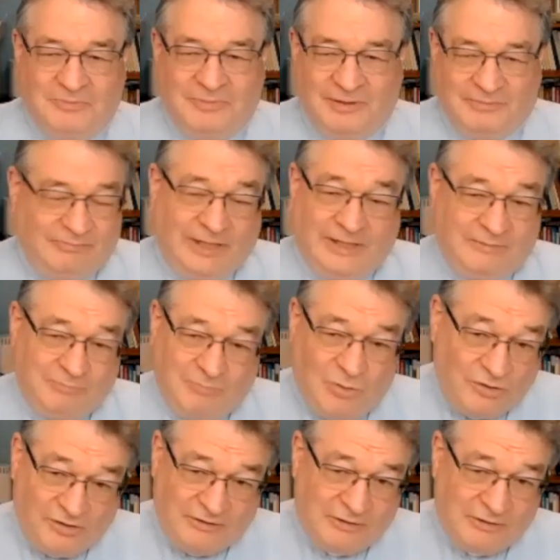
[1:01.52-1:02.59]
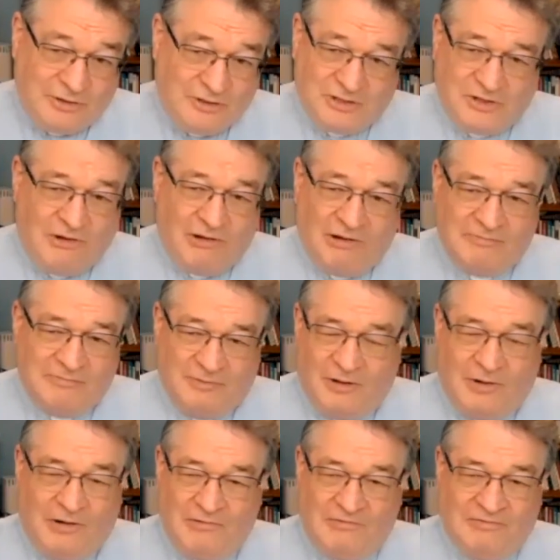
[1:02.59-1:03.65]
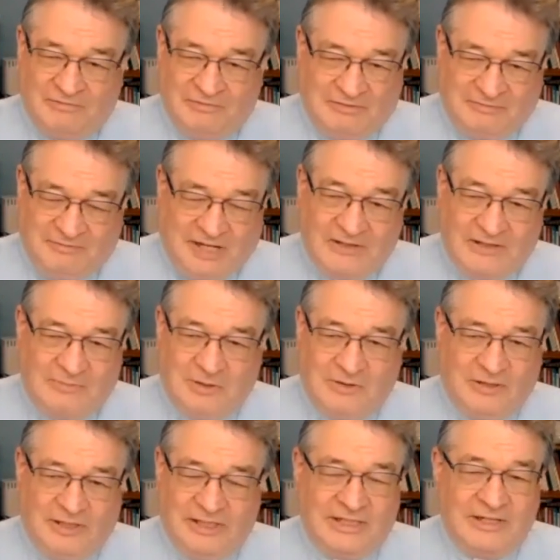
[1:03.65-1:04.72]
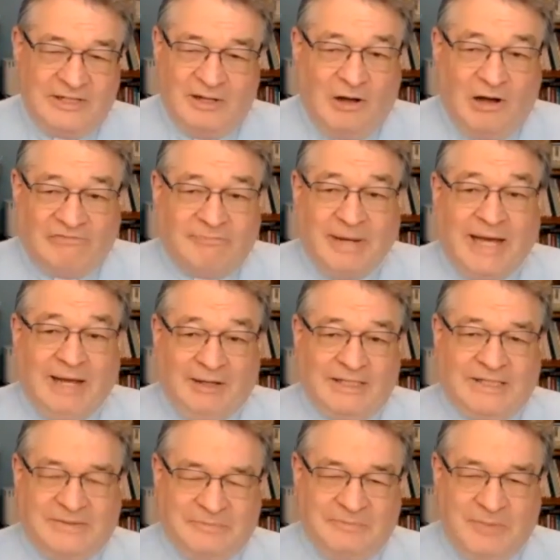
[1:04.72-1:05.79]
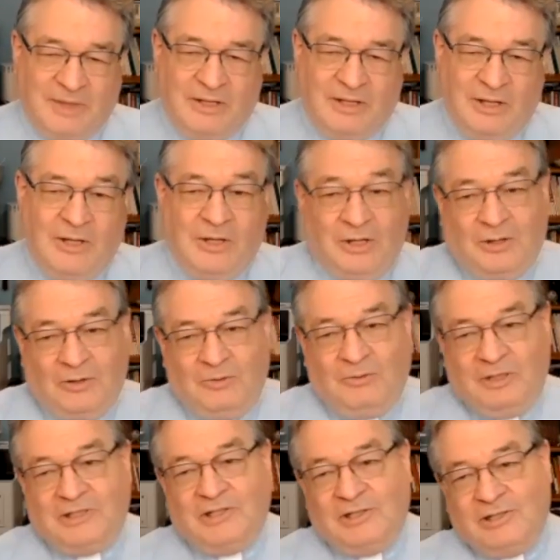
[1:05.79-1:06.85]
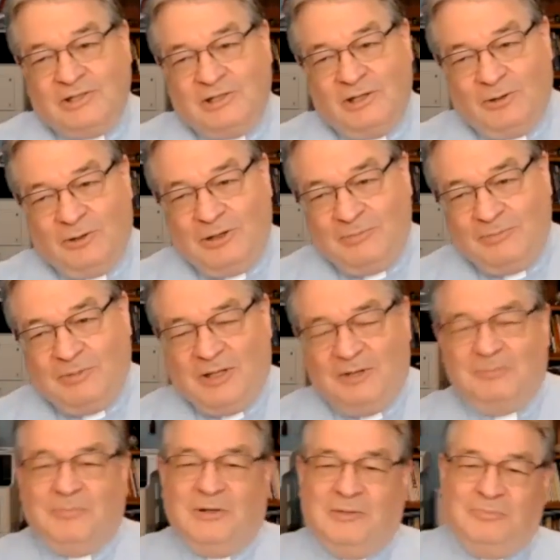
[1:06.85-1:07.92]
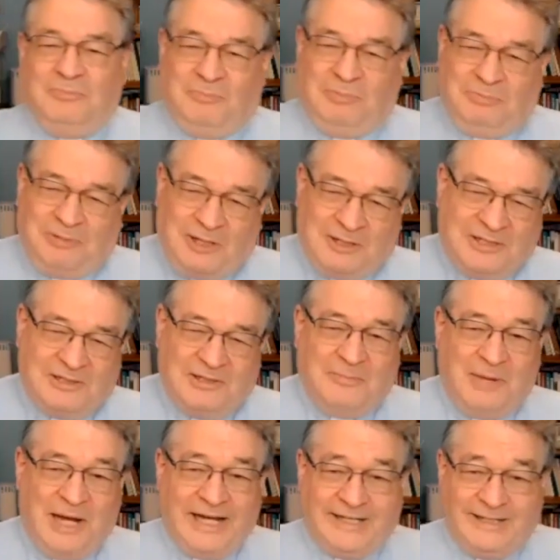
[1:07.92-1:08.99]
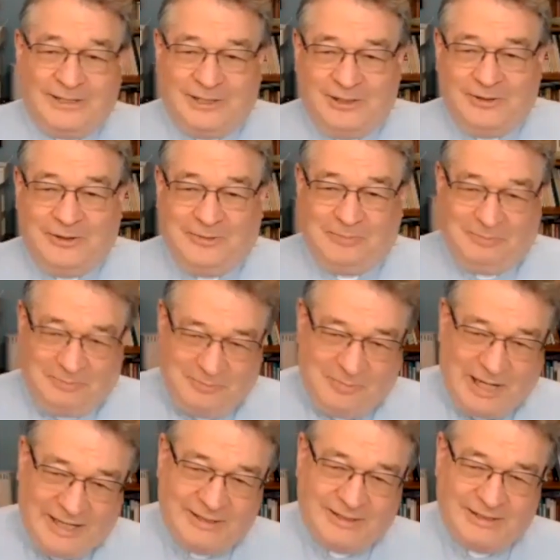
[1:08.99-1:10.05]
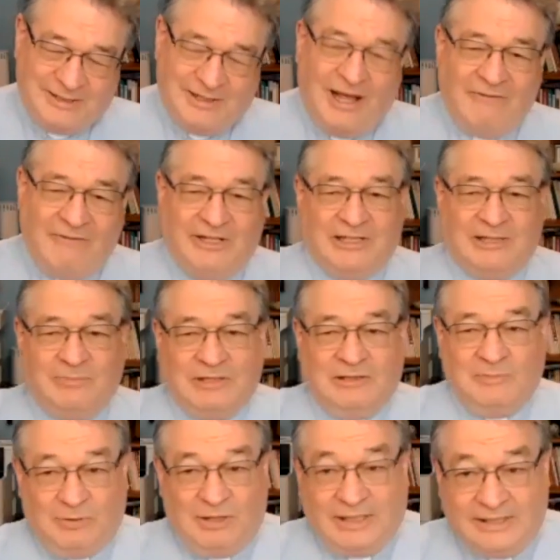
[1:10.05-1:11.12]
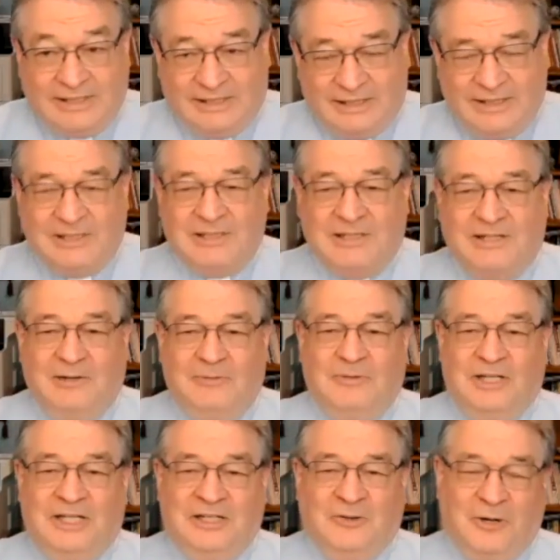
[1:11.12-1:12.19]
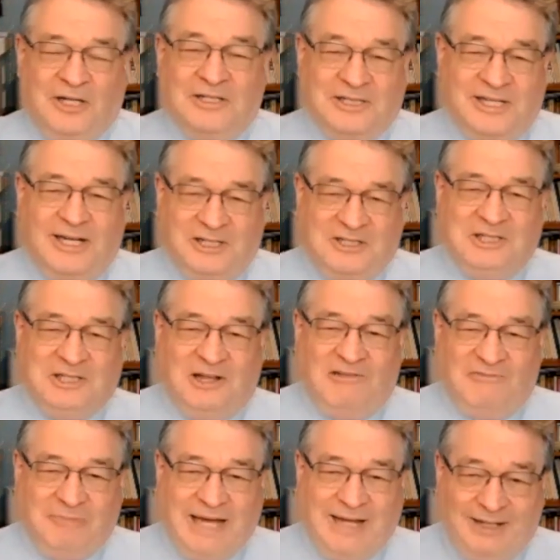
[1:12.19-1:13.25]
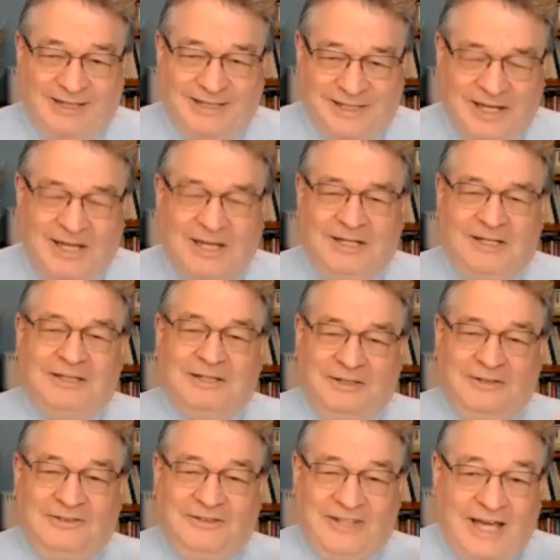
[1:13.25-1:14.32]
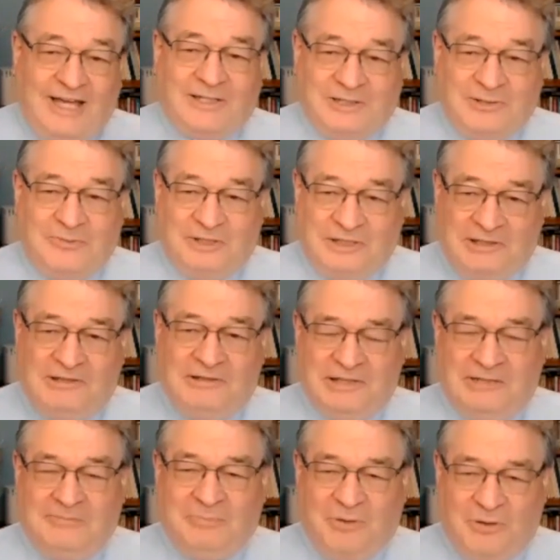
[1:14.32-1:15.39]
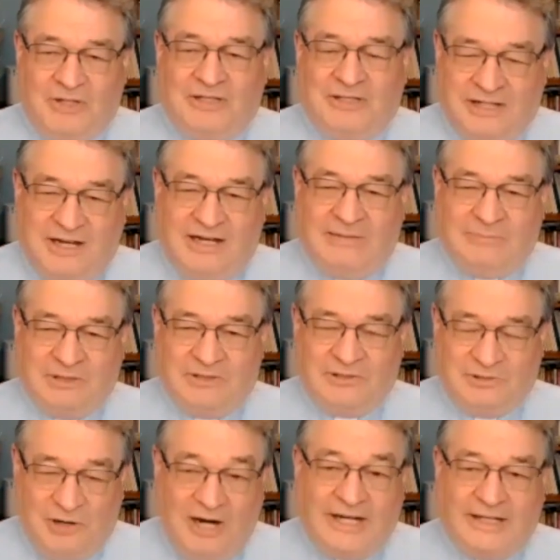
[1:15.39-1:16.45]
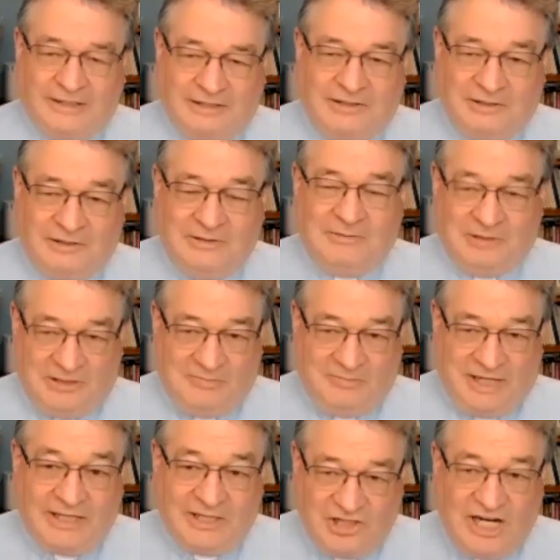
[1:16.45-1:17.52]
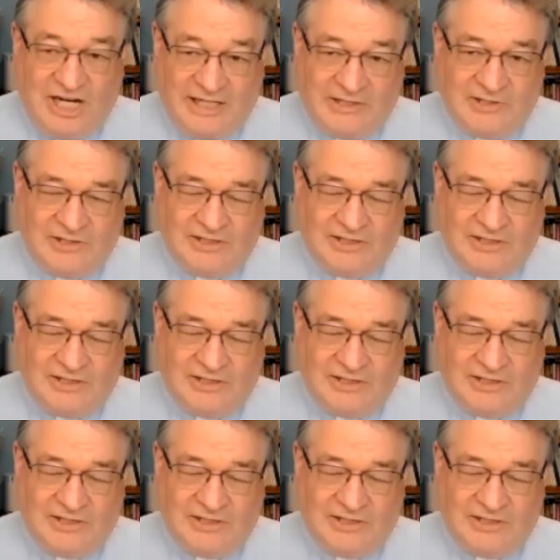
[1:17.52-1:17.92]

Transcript: and more than the church, all faith communities off balance, which is, a pluses and a minus. The minus is obvious, but the plus is that when an organization is off balance, that is a really important time to strike, to make changes.